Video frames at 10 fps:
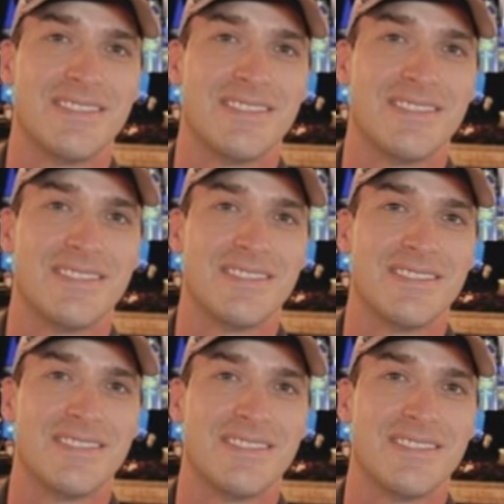
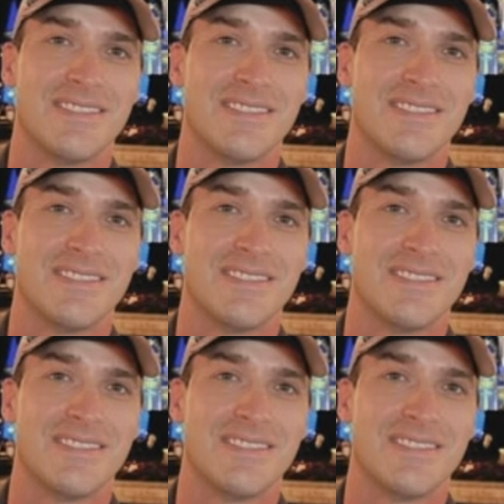
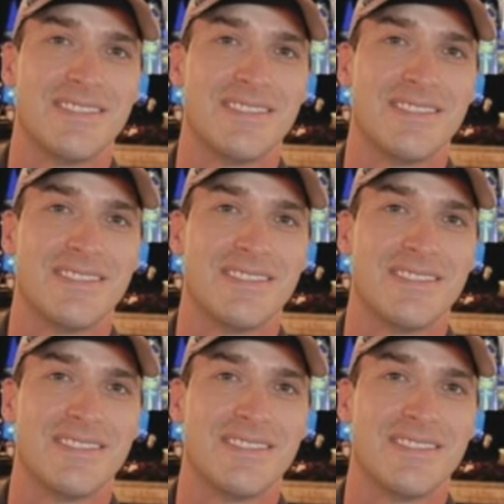
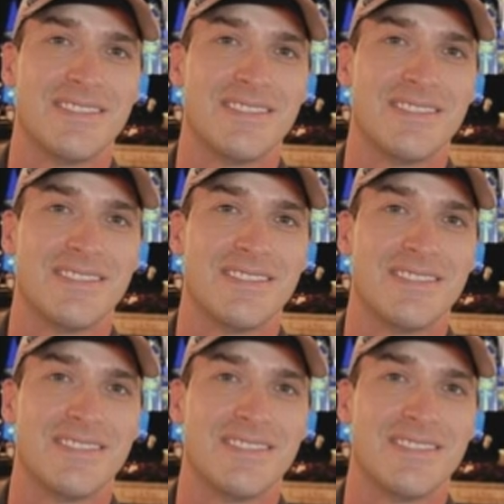
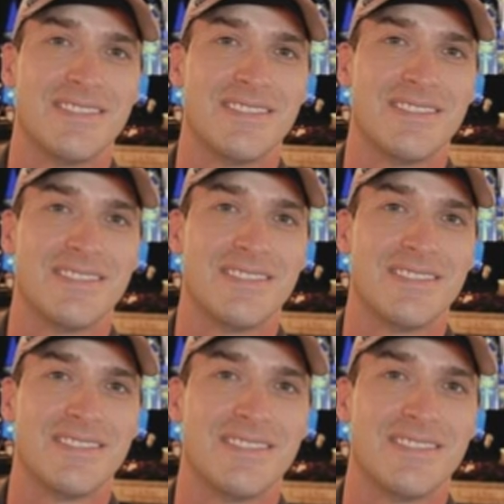
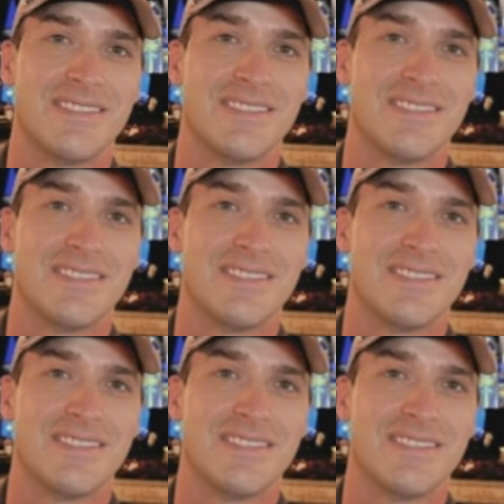
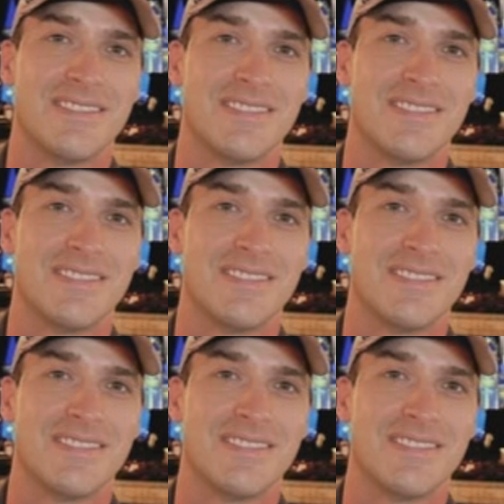No words are spoken by the person on screen.